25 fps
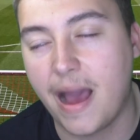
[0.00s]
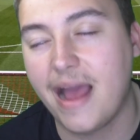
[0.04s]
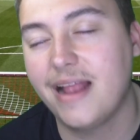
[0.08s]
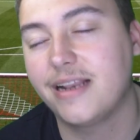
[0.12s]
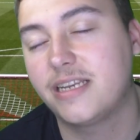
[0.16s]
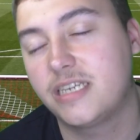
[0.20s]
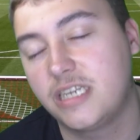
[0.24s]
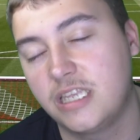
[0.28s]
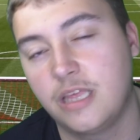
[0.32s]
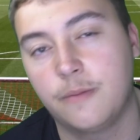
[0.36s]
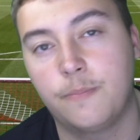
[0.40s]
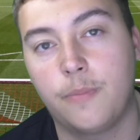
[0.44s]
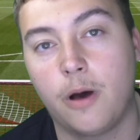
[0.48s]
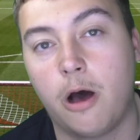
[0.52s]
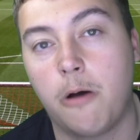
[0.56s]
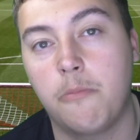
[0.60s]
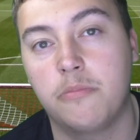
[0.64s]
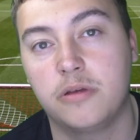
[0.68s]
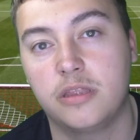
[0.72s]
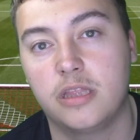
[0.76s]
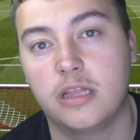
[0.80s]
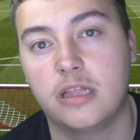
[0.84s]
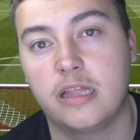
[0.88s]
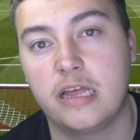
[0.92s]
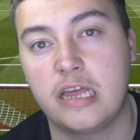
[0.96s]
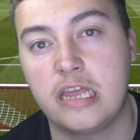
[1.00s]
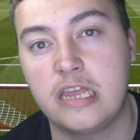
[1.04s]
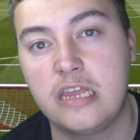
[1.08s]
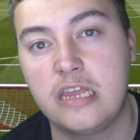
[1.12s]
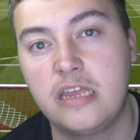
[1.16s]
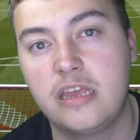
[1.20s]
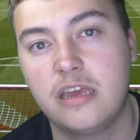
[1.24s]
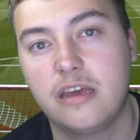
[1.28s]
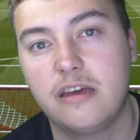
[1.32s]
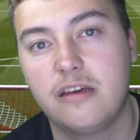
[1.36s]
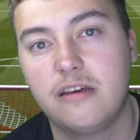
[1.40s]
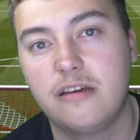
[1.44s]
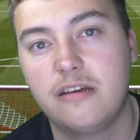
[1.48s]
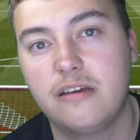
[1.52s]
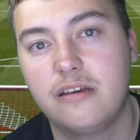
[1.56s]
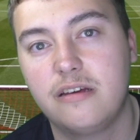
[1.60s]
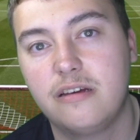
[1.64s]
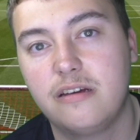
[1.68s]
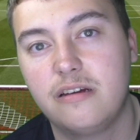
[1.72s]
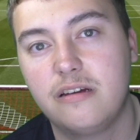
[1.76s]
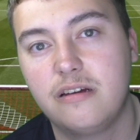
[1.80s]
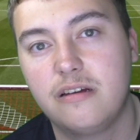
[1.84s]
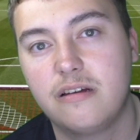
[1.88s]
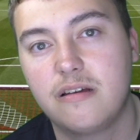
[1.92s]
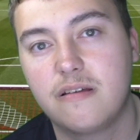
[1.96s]
back to the bottom of the league,
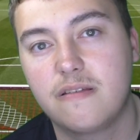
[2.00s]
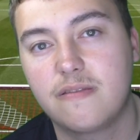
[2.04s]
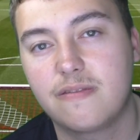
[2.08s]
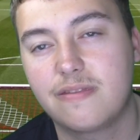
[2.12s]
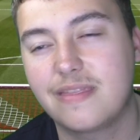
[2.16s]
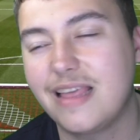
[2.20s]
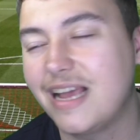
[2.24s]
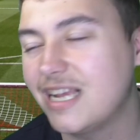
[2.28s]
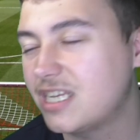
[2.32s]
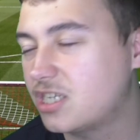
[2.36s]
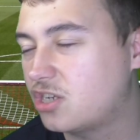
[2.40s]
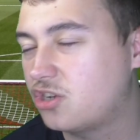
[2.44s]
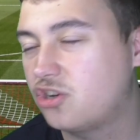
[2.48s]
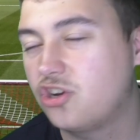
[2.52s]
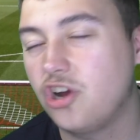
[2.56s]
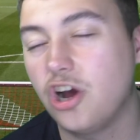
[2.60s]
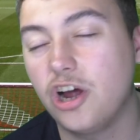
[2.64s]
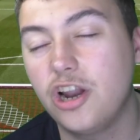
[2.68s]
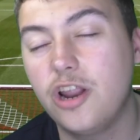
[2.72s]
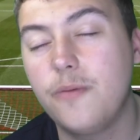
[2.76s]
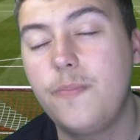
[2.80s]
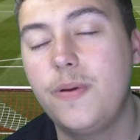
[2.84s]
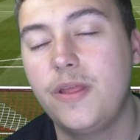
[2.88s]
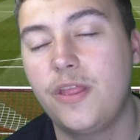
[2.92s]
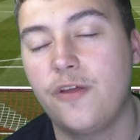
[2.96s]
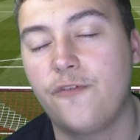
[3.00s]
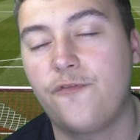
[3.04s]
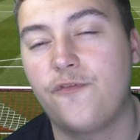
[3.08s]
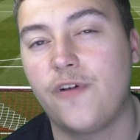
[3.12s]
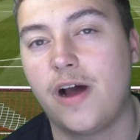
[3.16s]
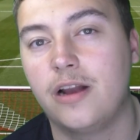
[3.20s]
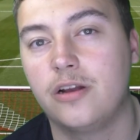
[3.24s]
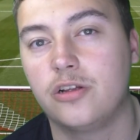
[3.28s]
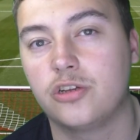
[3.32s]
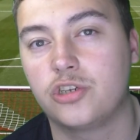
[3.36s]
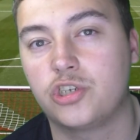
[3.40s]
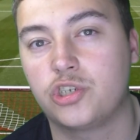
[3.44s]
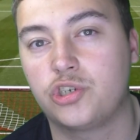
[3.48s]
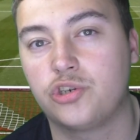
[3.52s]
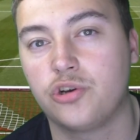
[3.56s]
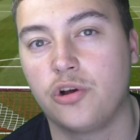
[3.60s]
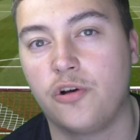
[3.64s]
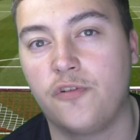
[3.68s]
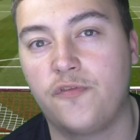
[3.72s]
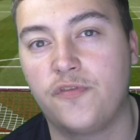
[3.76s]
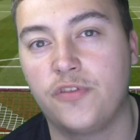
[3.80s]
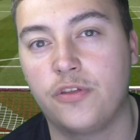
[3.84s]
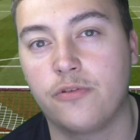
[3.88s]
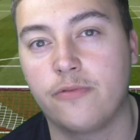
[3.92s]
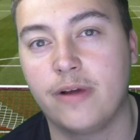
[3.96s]
that's got to be the final
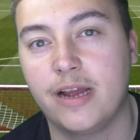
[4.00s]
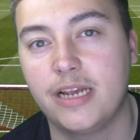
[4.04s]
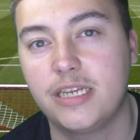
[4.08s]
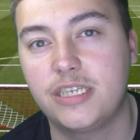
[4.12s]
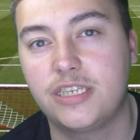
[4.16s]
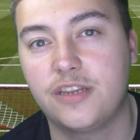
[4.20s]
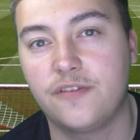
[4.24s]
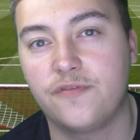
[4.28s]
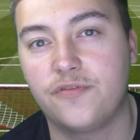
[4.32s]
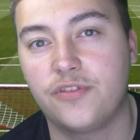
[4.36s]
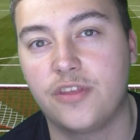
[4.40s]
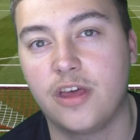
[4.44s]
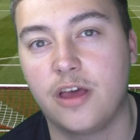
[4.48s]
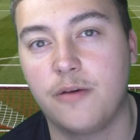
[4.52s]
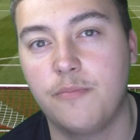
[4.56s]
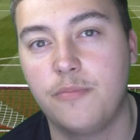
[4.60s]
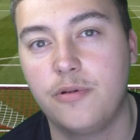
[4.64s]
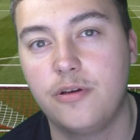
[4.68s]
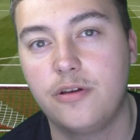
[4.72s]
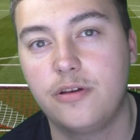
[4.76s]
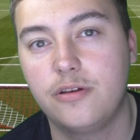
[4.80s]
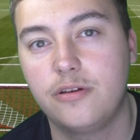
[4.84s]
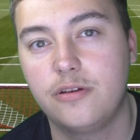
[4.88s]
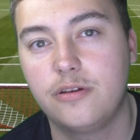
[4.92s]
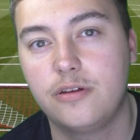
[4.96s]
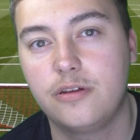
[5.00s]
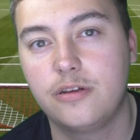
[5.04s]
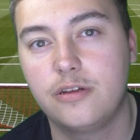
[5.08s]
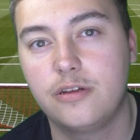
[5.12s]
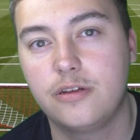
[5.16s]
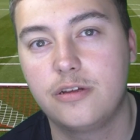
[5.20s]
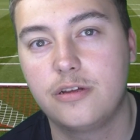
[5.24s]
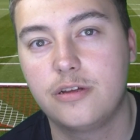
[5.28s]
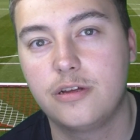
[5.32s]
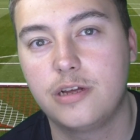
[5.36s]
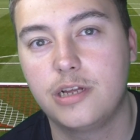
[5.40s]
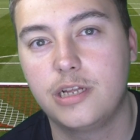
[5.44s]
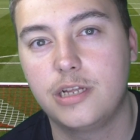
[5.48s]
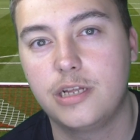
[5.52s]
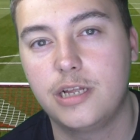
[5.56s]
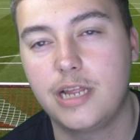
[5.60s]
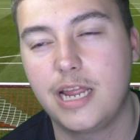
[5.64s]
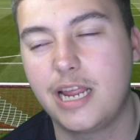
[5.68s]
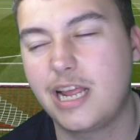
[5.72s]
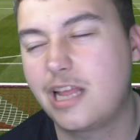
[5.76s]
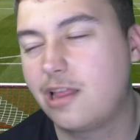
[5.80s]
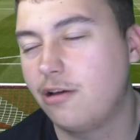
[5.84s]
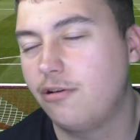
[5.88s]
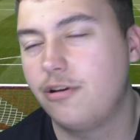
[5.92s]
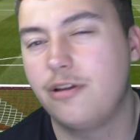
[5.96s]
straw for the rest of them,
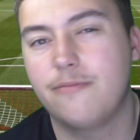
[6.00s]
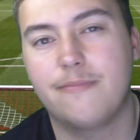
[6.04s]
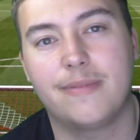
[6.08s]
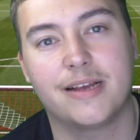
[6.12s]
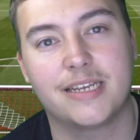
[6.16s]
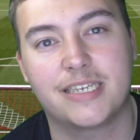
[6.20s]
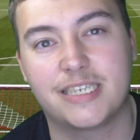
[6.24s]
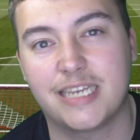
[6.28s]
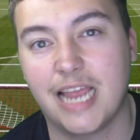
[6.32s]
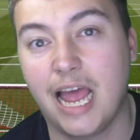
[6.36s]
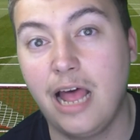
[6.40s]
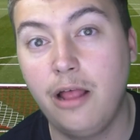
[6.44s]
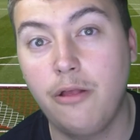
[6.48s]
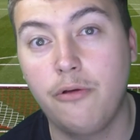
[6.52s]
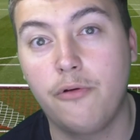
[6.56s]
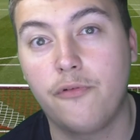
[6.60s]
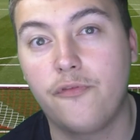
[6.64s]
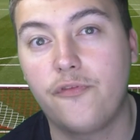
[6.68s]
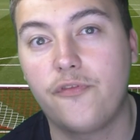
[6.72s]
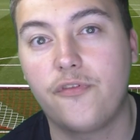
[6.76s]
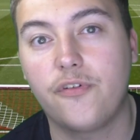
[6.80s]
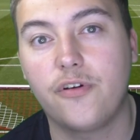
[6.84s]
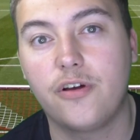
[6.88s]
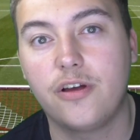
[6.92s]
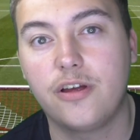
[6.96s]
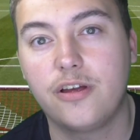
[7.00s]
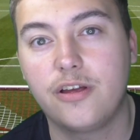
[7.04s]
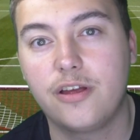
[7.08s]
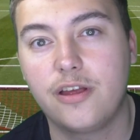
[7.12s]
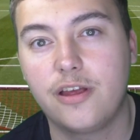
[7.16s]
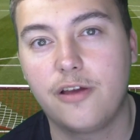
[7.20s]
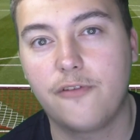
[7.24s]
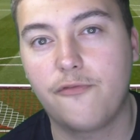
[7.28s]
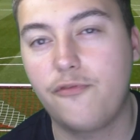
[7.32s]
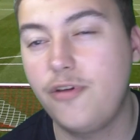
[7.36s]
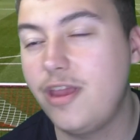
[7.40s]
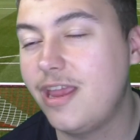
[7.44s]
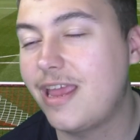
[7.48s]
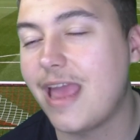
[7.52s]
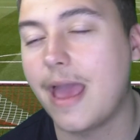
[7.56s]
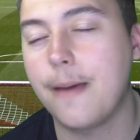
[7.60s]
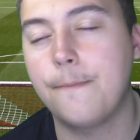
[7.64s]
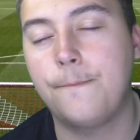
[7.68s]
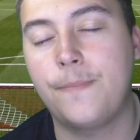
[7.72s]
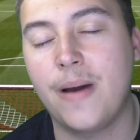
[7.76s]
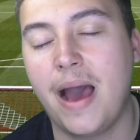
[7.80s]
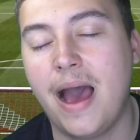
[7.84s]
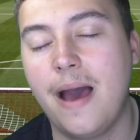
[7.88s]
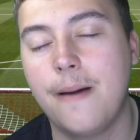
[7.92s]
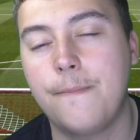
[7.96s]
including myself. If we
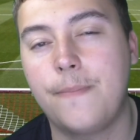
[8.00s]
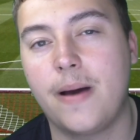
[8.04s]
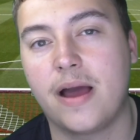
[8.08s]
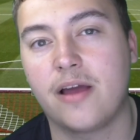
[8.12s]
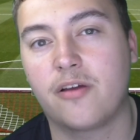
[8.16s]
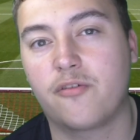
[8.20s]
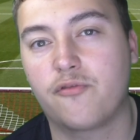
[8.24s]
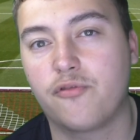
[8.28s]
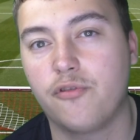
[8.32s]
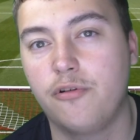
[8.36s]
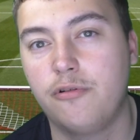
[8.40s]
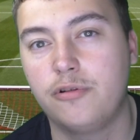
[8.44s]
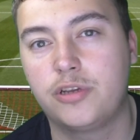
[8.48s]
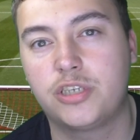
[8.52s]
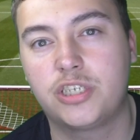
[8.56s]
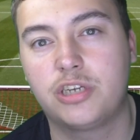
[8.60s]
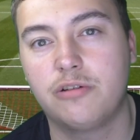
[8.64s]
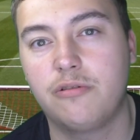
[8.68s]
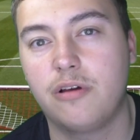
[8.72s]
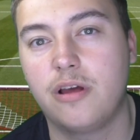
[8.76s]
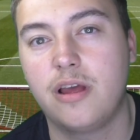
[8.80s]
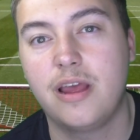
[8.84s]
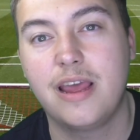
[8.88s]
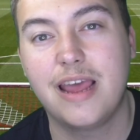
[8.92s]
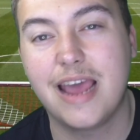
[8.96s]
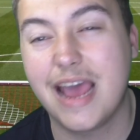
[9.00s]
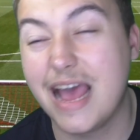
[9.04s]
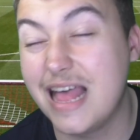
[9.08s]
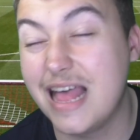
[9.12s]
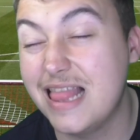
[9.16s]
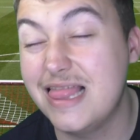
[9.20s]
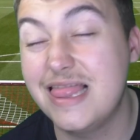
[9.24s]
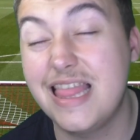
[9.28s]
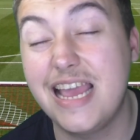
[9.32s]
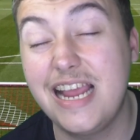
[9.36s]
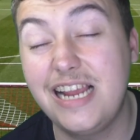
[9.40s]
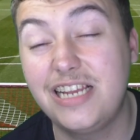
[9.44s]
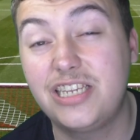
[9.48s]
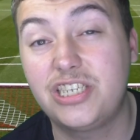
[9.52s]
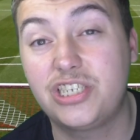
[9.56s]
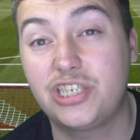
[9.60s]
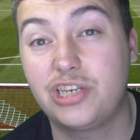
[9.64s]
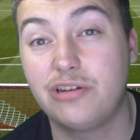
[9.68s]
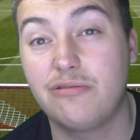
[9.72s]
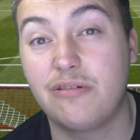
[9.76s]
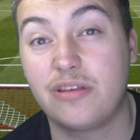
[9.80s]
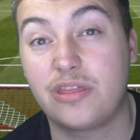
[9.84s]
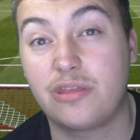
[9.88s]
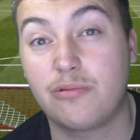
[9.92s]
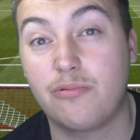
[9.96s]
get battered by Crewe to at least
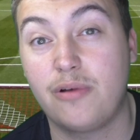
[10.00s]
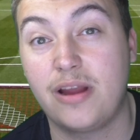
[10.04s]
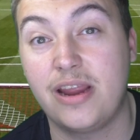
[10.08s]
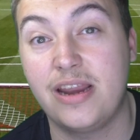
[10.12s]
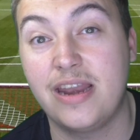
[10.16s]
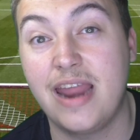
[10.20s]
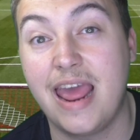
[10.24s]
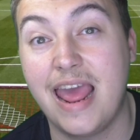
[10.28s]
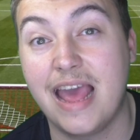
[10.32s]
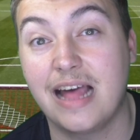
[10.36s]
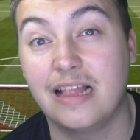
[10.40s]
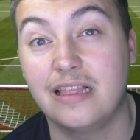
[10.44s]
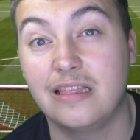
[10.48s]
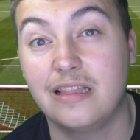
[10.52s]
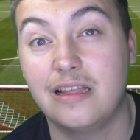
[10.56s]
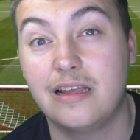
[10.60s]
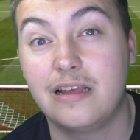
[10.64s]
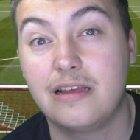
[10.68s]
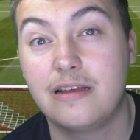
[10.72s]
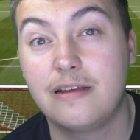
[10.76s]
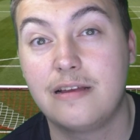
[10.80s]
2 or 3 nil,